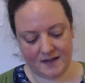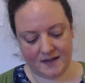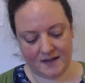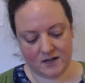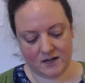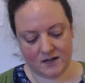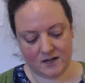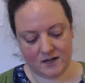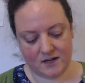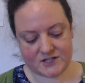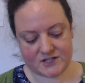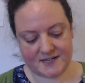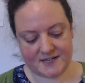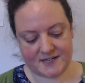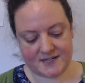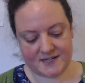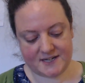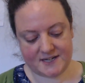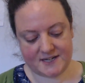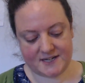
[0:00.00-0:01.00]
Question
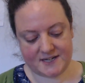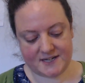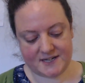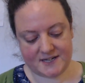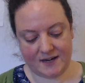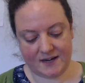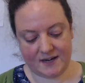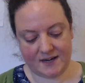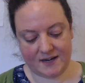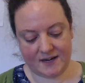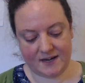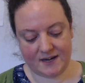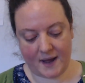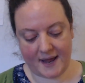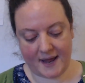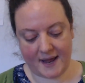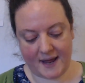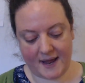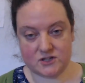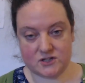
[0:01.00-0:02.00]
11, in what
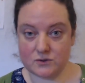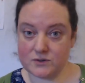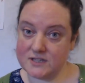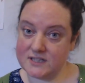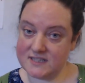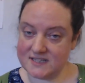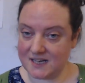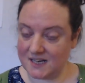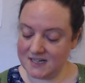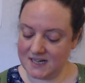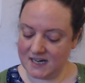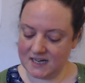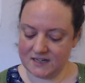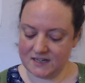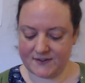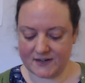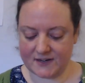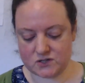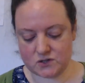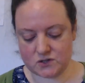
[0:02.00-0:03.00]
way could your stunning
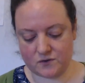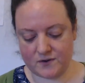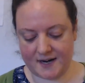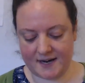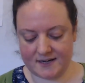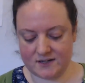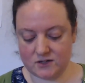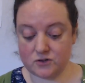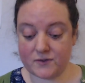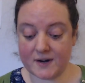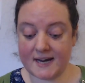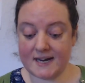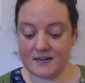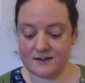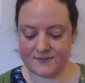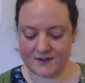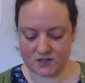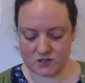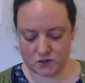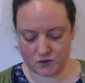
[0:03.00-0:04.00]

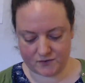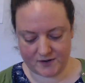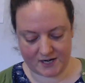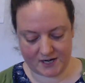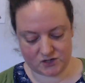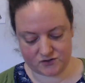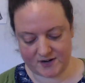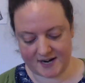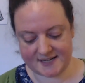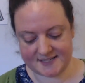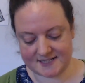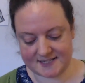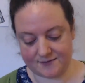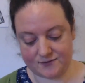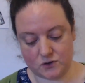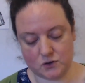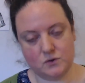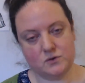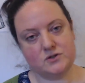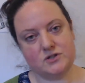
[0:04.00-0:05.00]
green Victorian dress
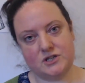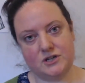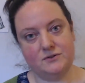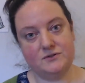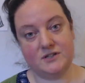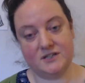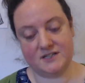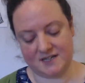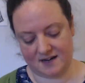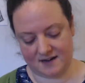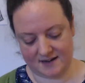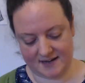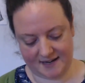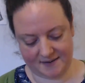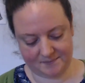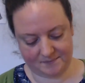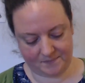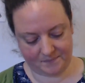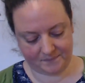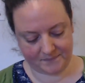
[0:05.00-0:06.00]
have caused you to
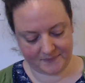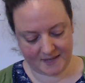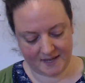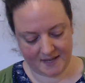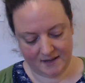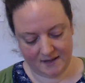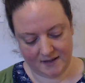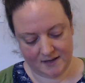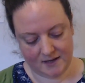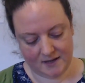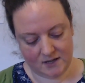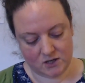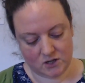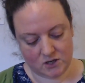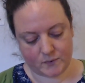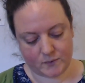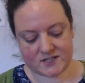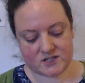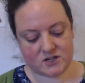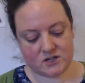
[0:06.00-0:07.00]
die?
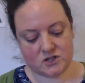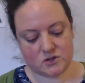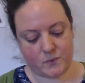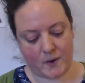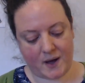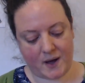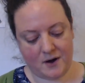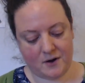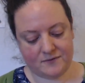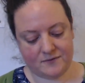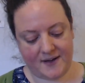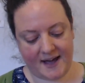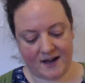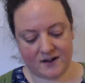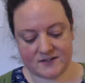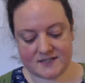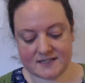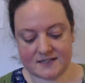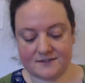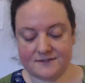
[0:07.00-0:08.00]
Question 12,
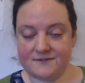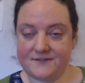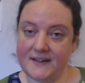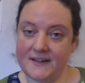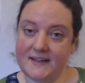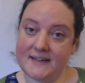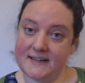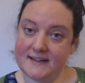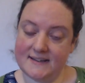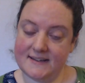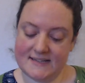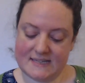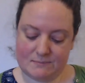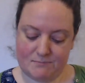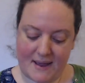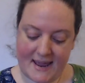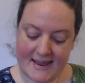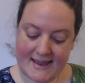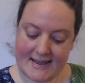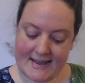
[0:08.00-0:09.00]
how did the Phoenicians
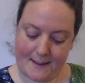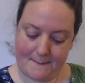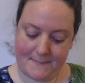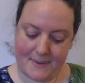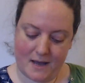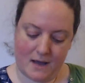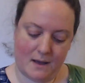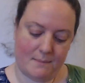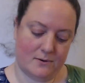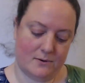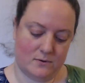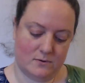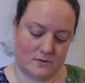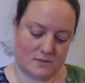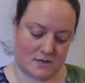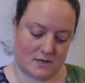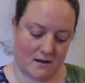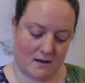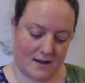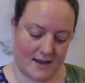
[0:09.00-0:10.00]
make purple
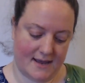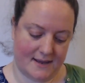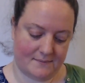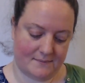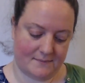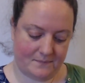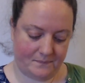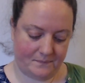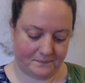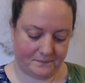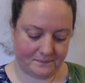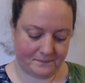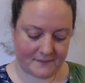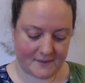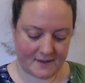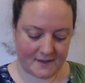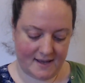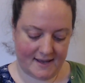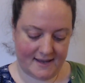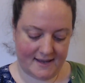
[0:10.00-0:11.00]
dye?
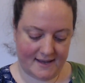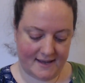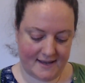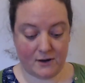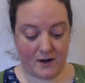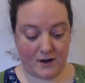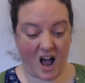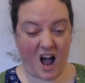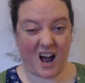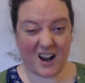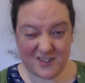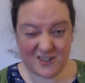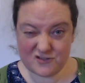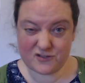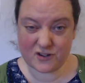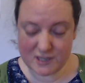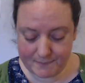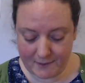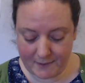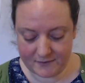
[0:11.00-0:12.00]
And about
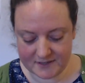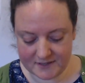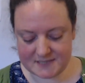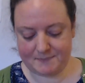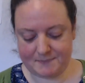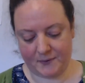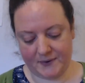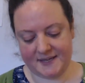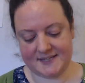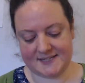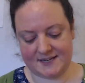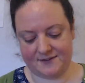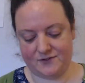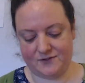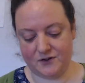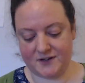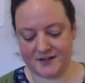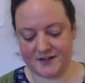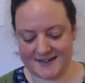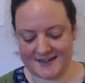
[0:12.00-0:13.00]
100 bonus points if
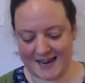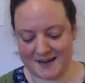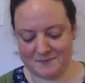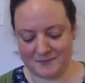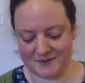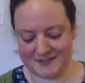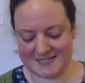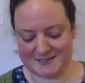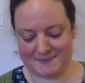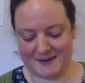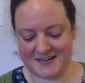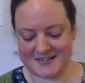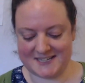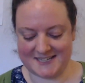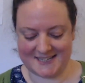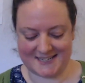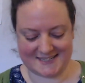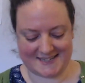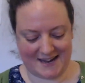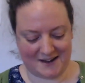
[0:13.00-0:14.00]
you can name what the
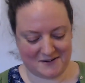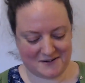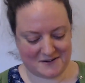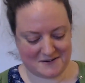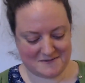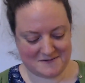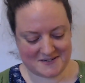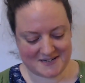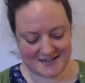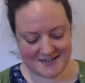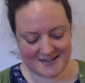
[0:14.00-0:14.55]
species is now called.